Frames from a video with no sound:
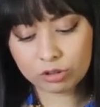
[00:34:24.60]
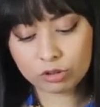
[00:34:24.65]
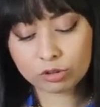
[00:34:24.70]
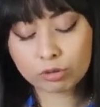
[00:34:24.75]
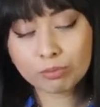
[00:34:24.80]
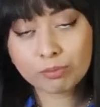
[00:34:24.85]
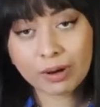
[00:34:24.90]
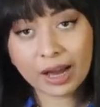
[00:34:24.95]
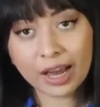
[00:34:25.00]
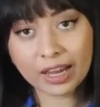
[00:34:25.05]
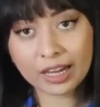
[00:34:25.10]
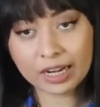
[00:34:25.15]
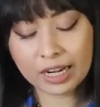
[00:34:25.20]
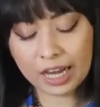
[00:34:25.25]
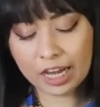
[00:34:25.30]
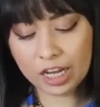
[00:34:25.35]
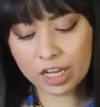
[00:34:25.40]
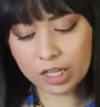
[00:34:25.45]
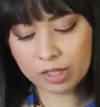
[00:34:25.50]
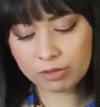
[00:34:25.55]
Through my
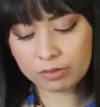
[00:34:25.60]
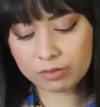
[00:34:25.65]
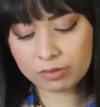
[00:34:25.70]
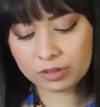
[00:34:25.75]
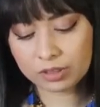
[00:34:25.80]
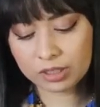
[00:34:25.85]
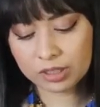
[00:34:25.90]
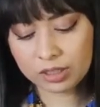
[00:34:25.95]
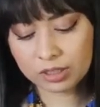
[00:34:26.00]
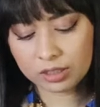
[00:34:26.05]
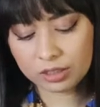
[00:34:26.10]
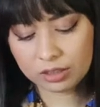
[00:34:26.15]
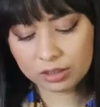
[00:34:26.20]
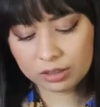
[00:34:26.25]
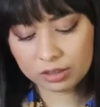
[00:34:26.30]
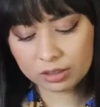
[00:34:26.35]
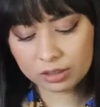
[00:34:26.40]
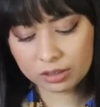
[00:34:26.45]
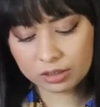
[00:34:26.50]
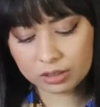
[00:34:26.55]
life,
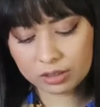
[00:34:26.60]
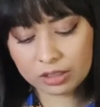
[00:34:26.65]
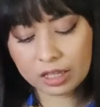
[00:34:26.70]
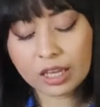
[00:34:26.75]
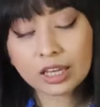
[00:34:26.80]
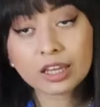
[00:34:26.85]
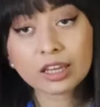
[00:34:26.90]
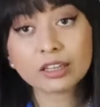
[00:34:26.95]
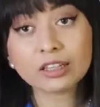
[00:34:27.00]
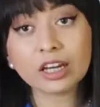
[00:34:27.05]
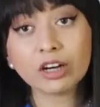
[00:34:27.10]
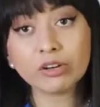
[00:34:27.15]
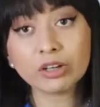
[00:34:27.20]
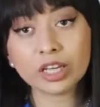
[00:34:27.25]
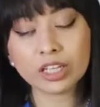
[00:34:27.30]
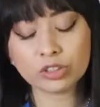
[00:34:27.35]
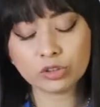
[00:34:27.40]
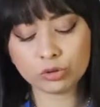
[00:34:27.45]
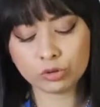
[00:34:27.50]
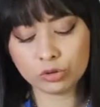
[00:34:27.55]
they can now
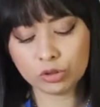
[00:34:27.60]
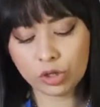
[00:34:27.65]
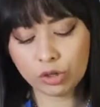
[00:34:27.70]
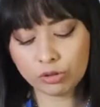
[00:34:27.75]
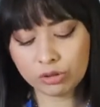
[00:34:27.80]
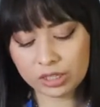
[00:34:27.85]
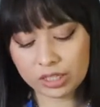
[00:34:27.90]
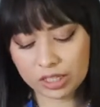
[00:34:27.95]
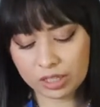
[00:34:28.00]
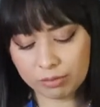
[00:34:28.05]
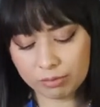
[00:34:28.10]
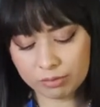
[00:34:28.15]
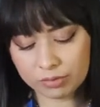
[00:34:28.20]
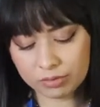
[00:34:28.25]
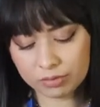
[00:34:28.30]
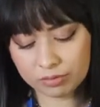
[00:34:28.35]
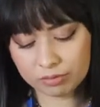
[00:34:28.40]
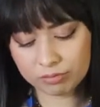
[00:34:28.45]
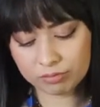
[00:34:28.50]
get to know Him.